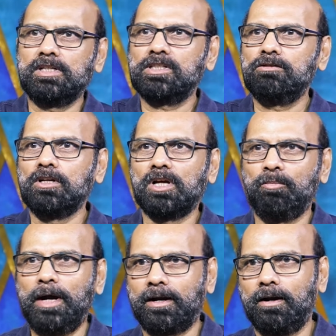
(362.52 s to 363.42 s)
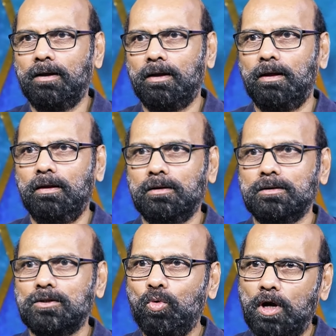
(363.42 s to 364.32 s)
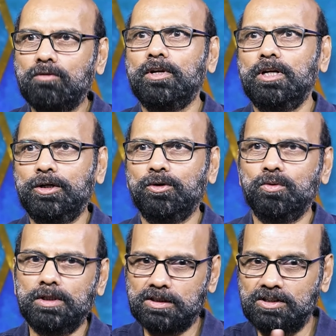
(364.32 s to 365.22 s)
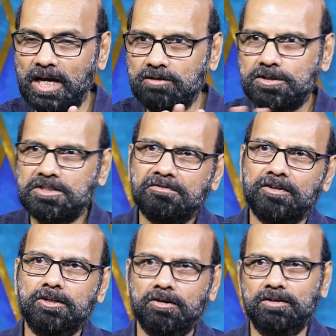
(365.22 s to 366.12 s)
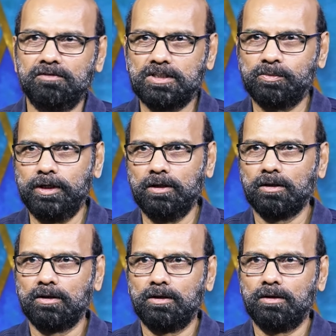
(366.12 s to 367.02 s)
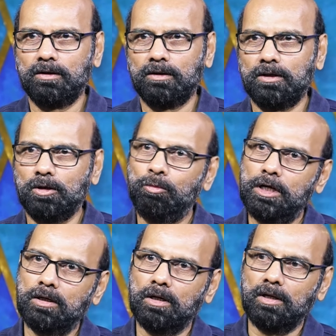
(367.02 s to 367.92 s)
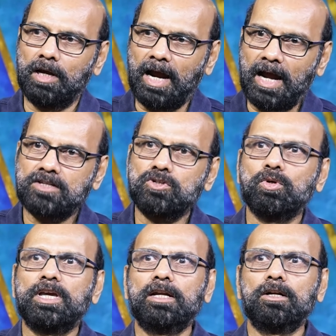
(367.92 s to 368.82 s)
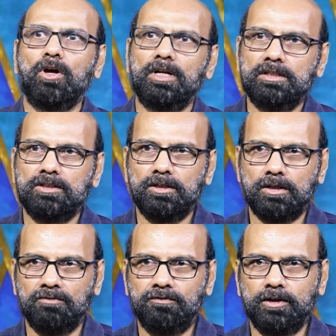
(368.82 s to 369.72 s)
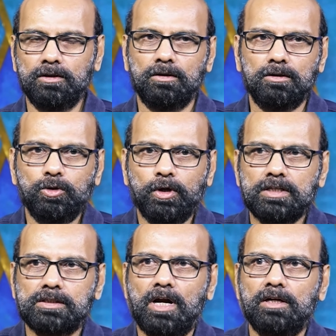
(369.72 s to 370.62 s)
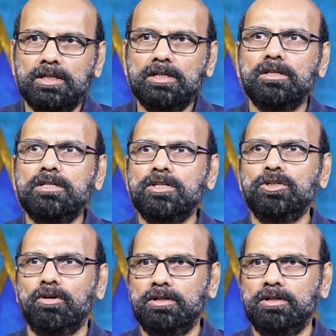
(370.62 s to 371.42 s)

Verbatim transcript: years, it will come back. So what we need to do is diversify your investment. But as you gain knowledge and comfort, you can start increasing your